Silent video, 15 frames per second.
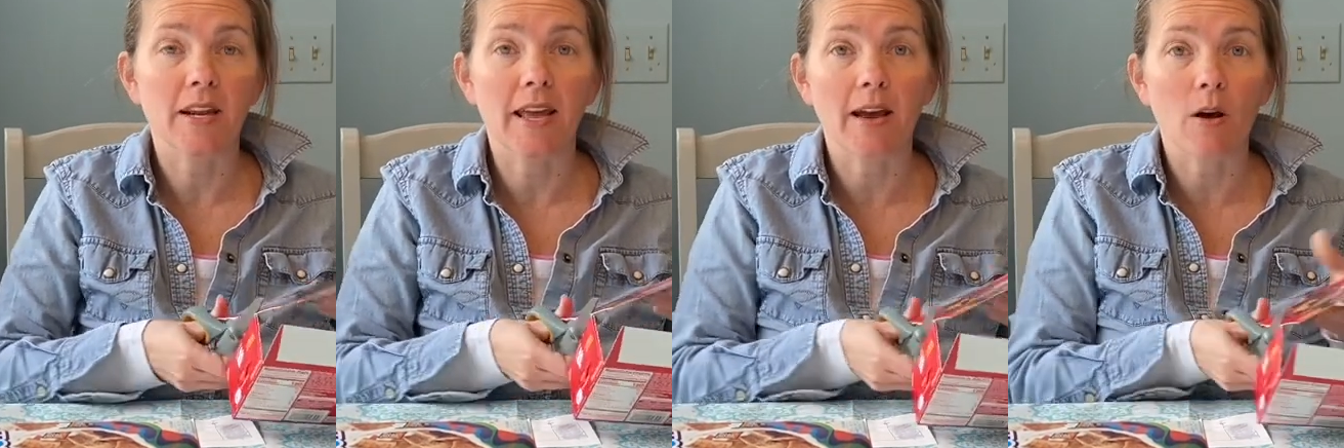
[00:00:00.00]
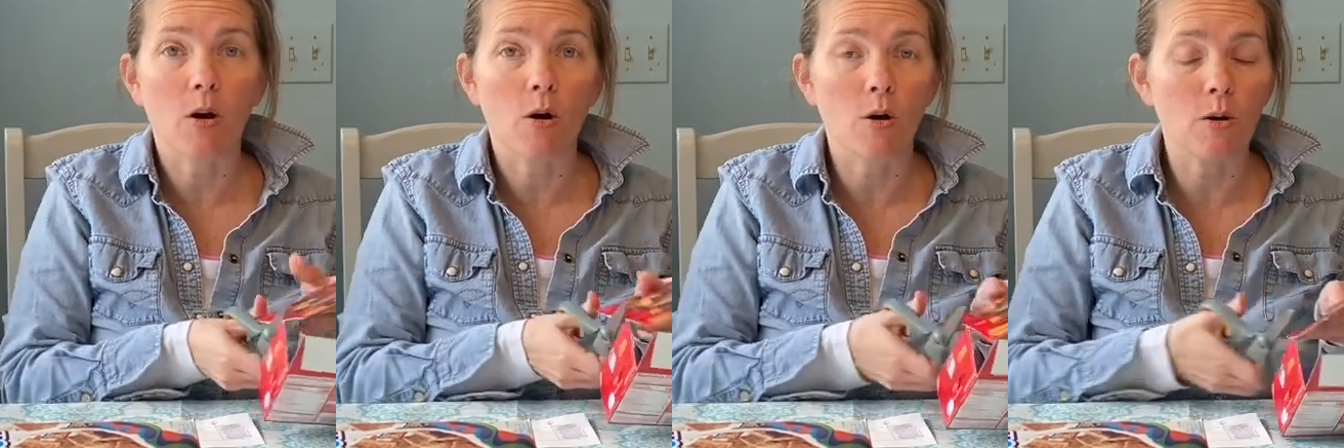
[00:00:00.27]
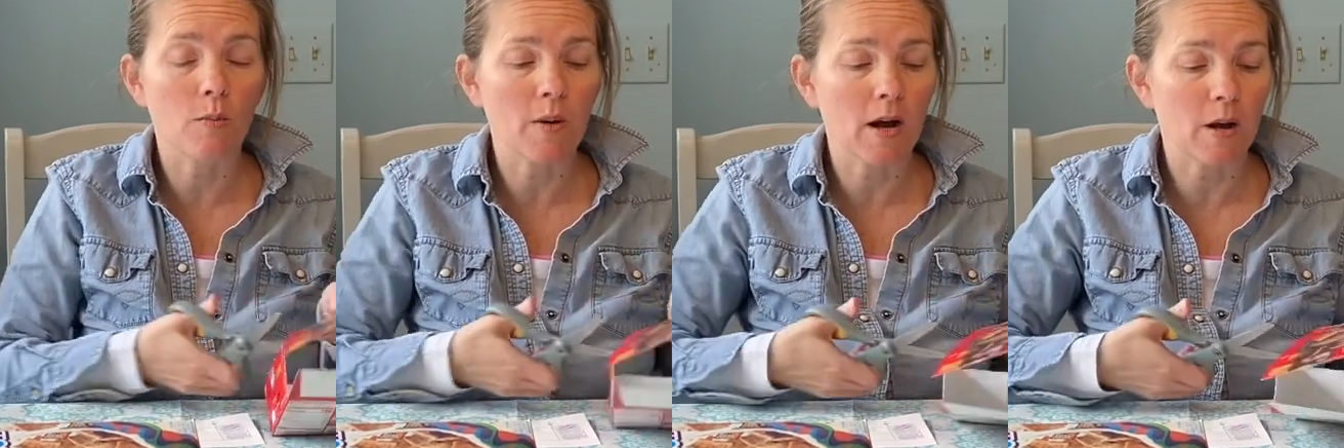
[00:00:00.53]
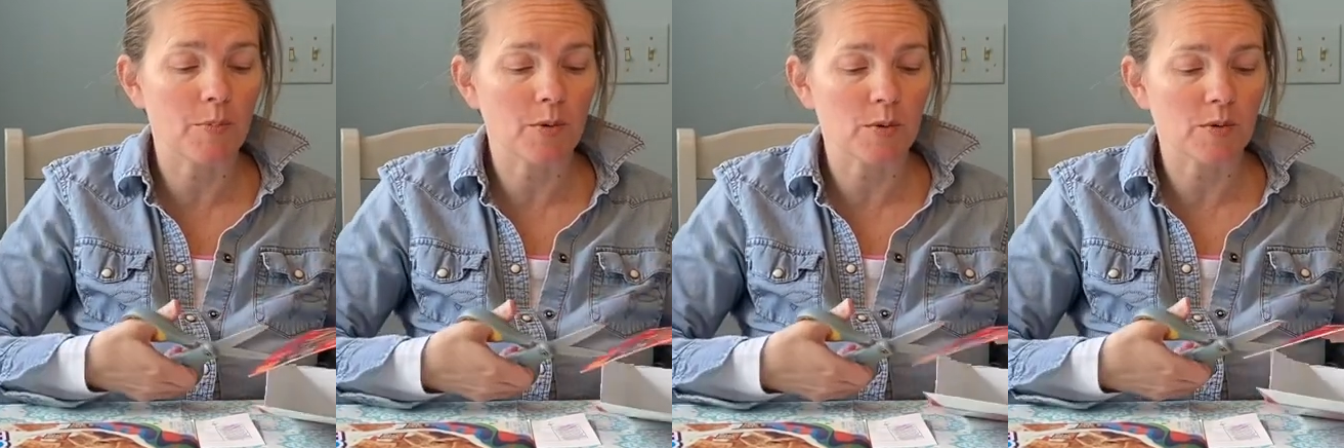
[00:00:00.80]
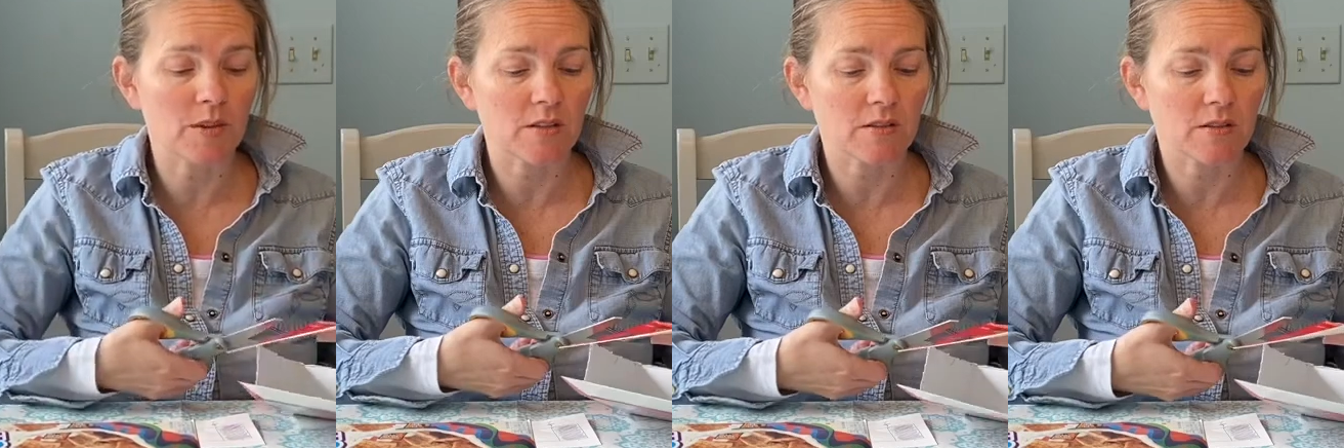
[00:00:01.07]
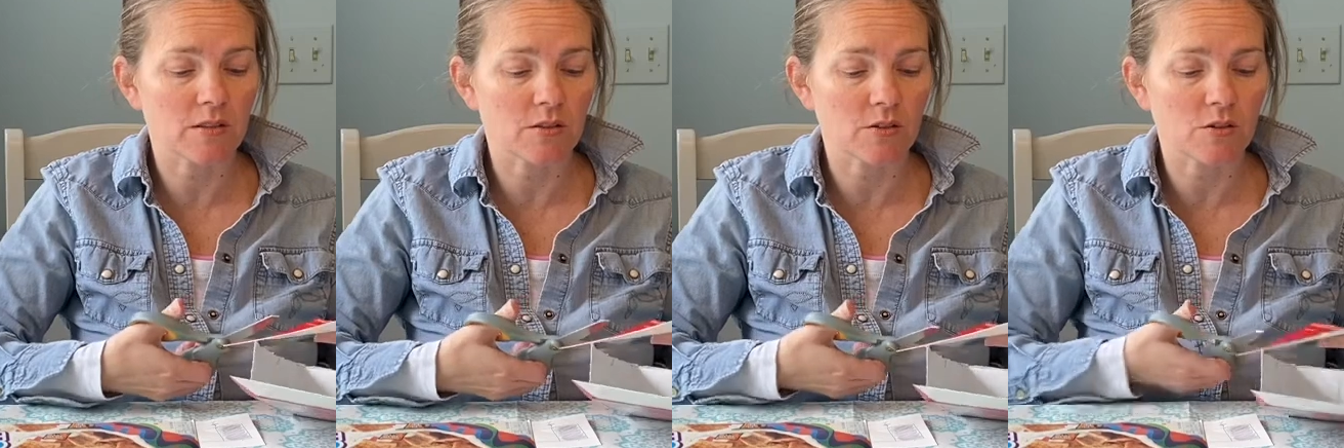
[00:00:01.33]
at home help you with the
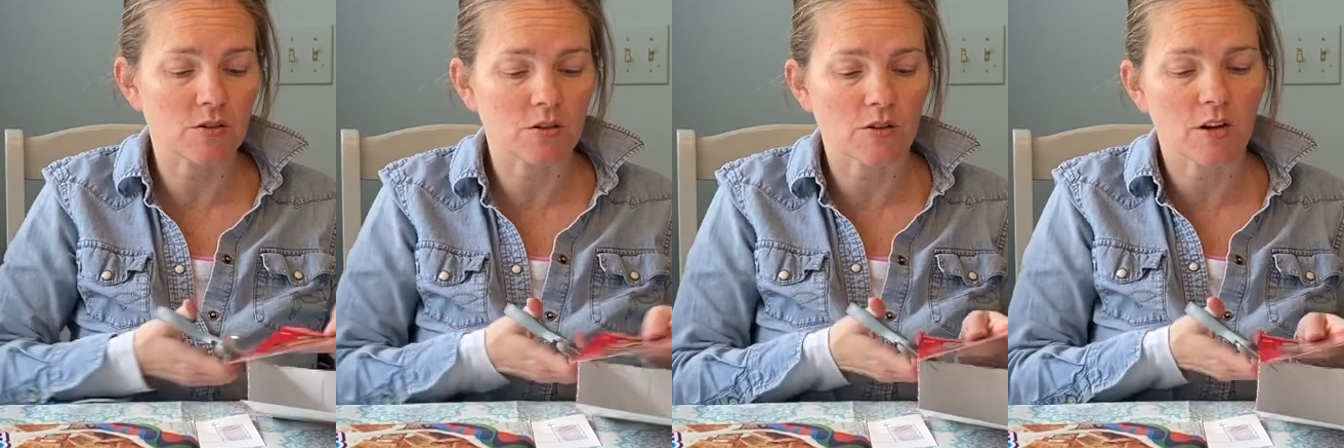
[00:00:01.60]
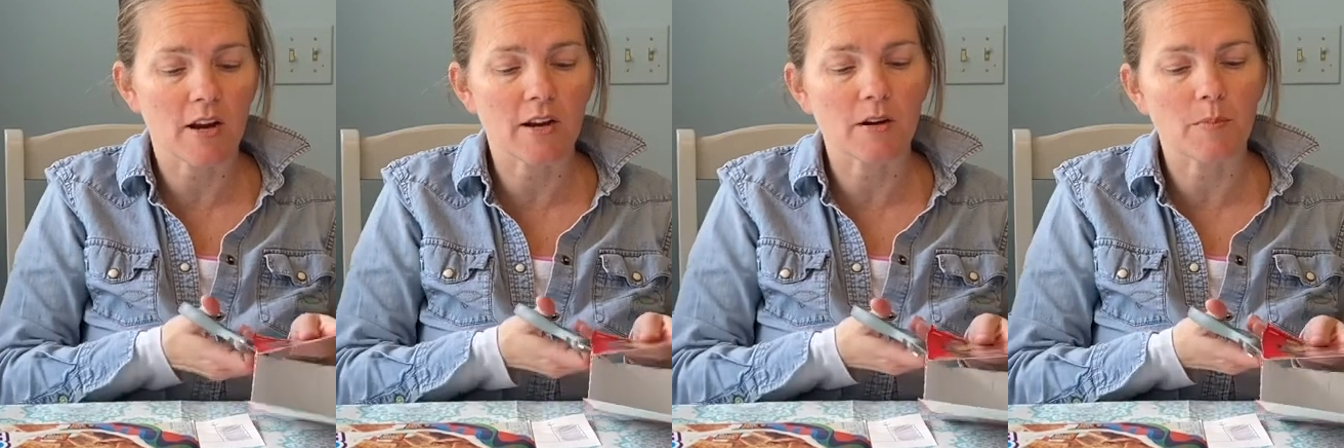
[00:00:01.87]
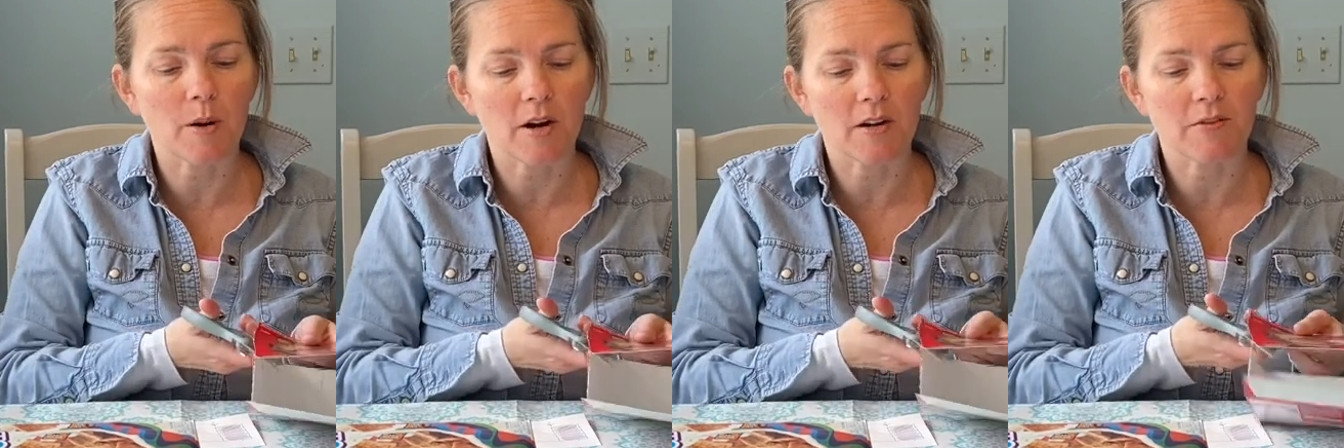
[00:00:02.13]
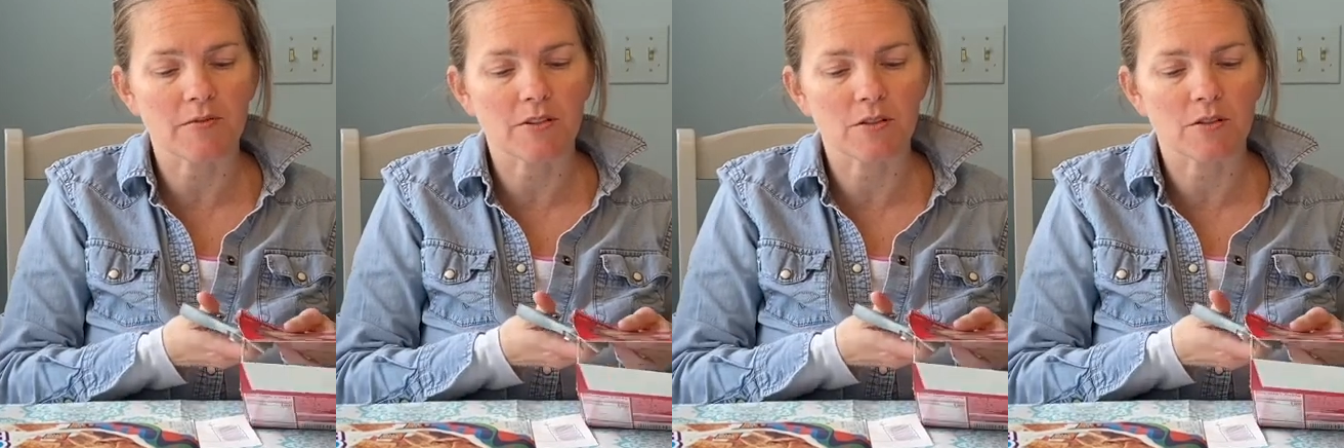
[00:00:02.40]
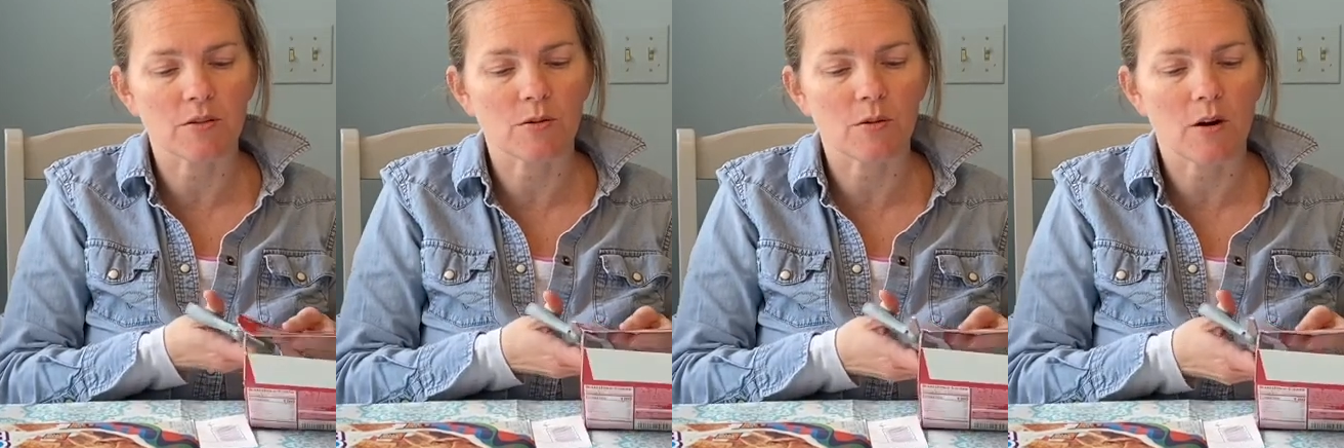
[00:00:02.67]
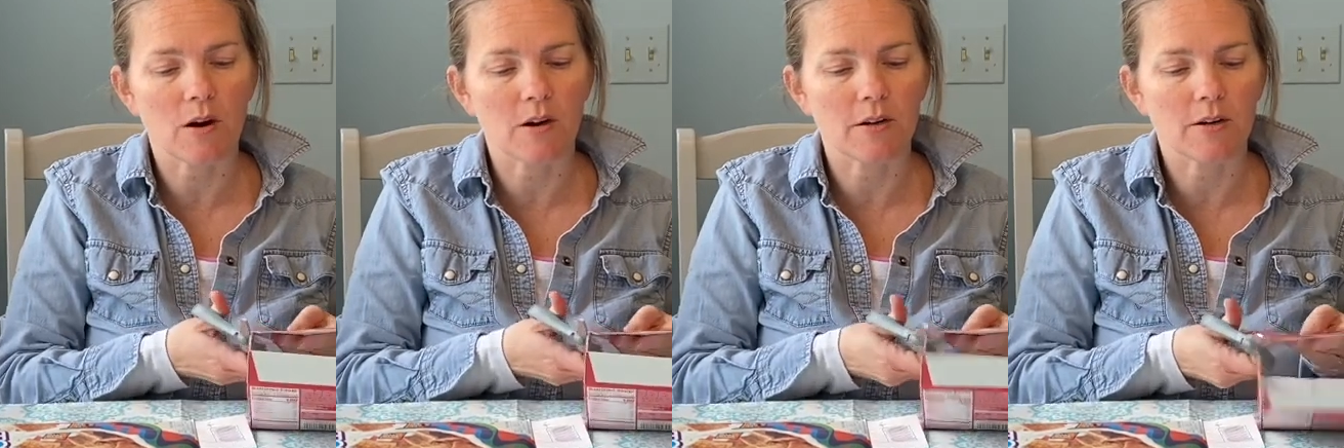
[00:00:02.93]
scissors or cutting part if it's too
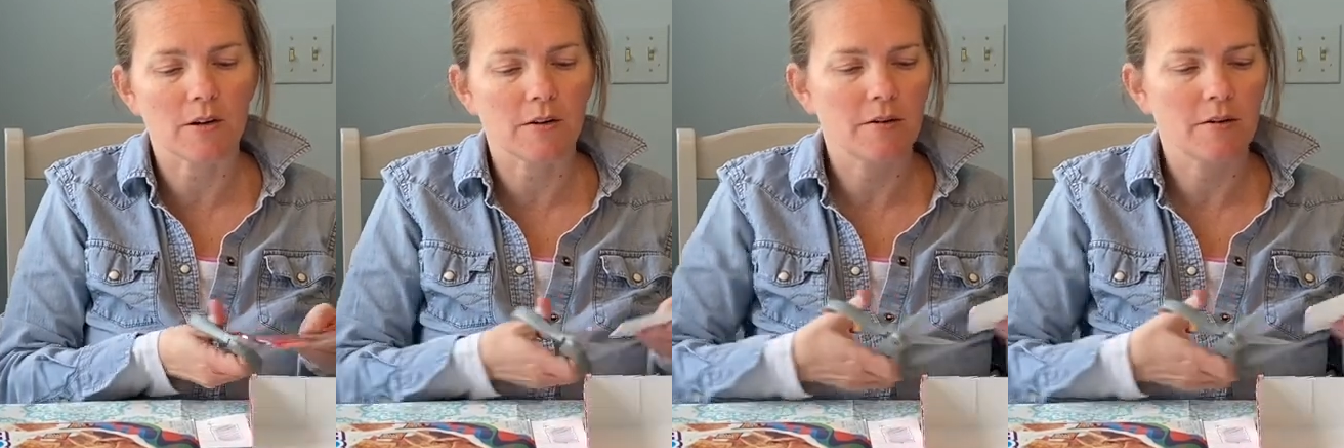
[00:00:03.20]
hard.